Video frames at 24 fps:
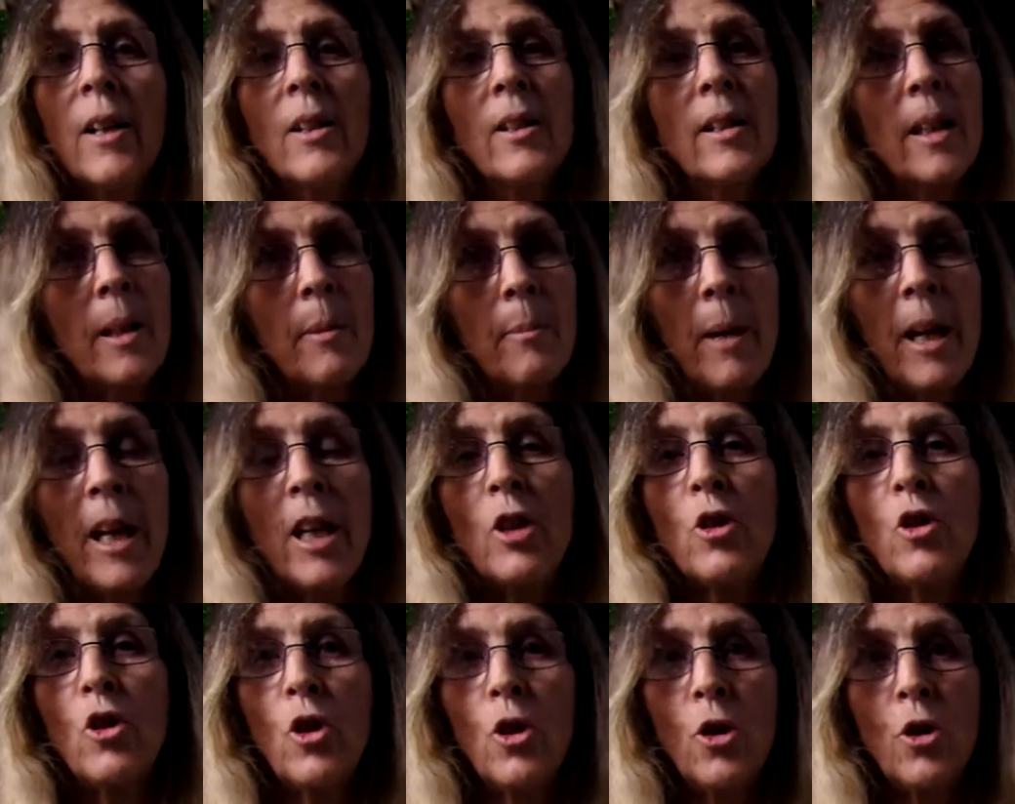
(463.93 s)
So
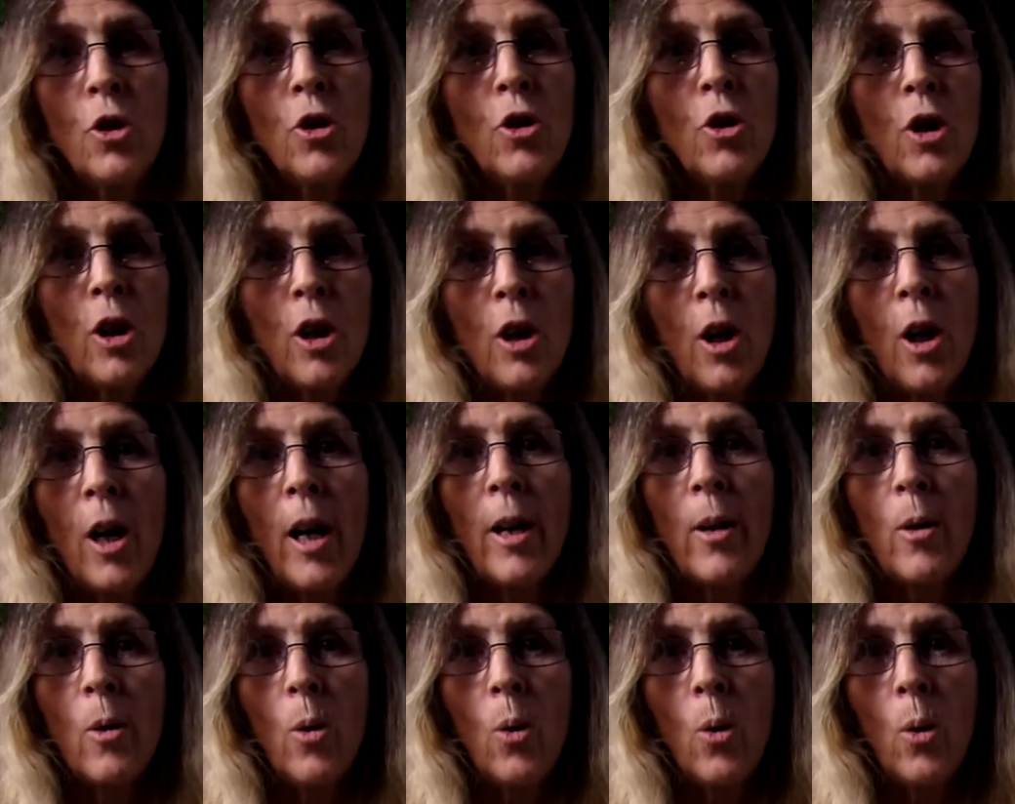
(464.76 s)
May, June,
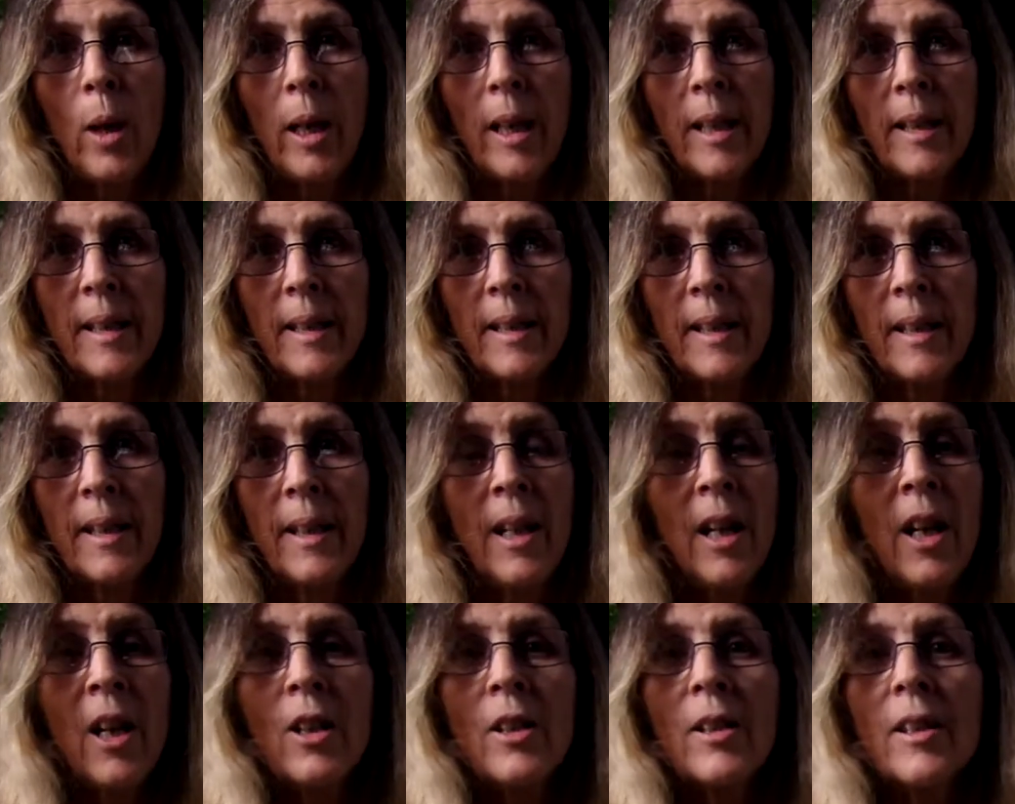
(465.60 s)
July, August.
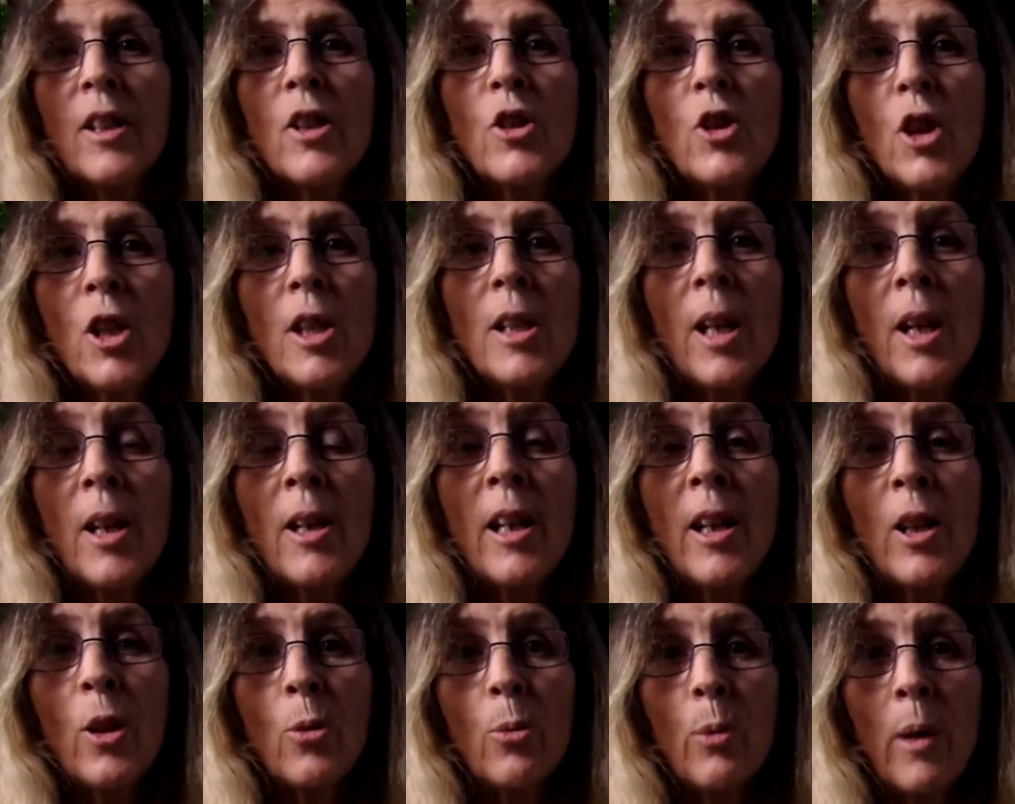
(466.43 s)
So she's
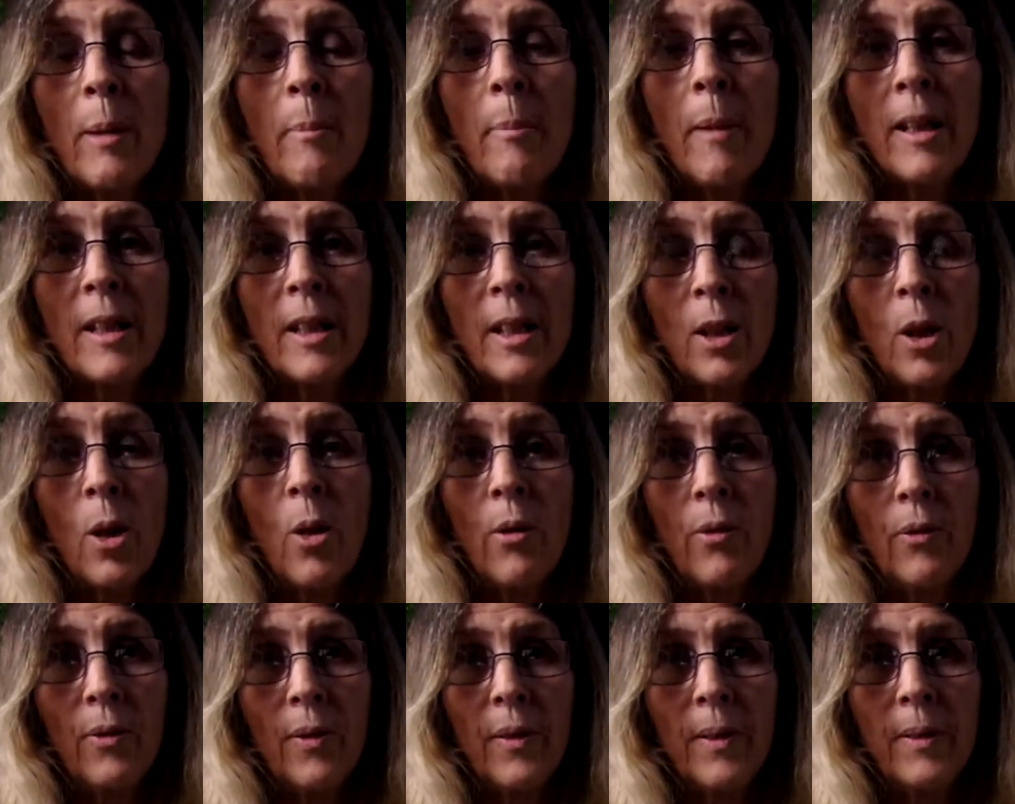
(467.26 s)
only 3 months
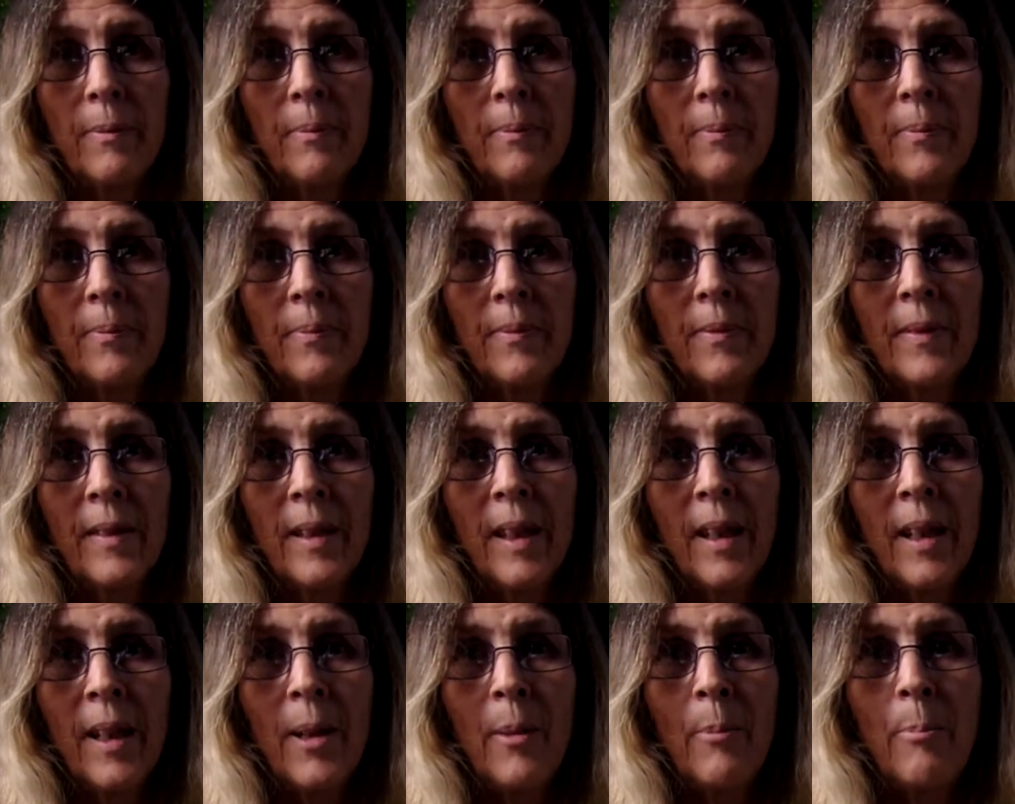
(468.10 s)
off
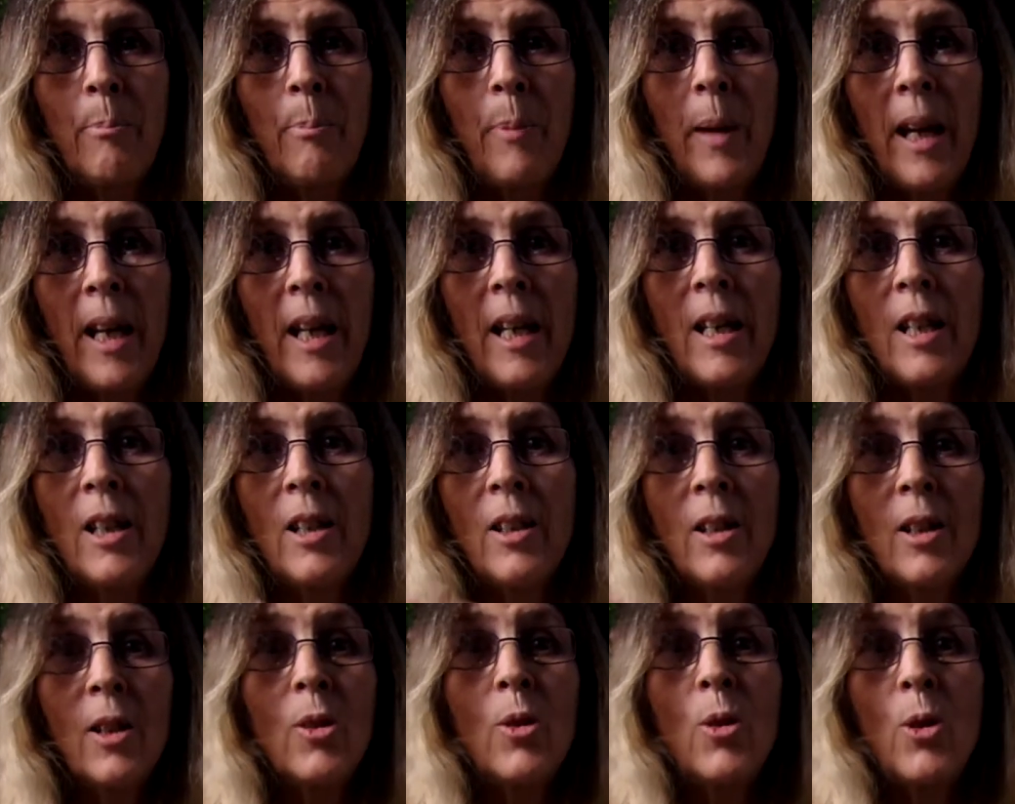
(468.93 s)

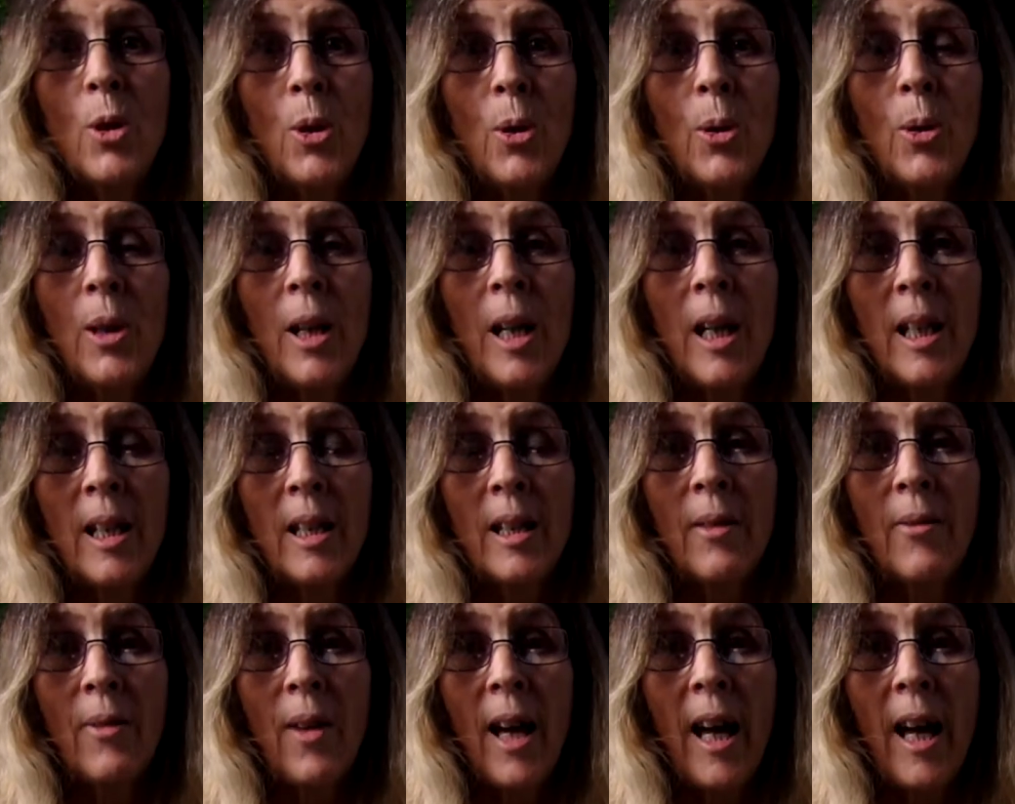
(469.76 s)
being 2
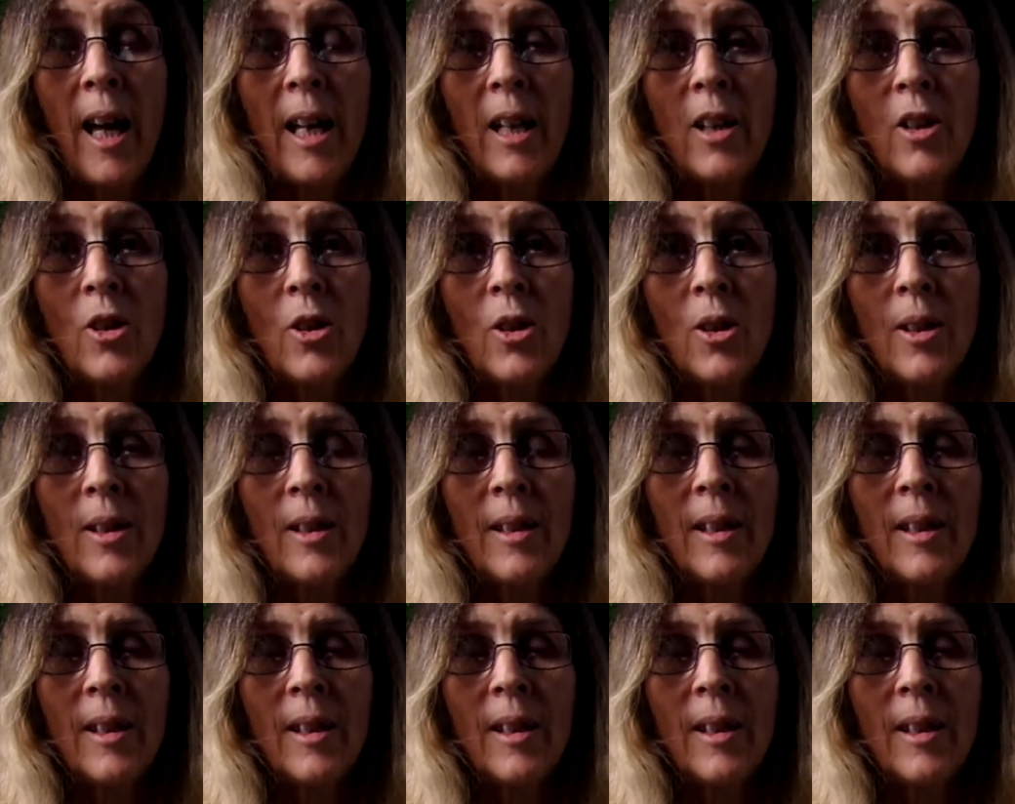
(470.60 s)
years of age.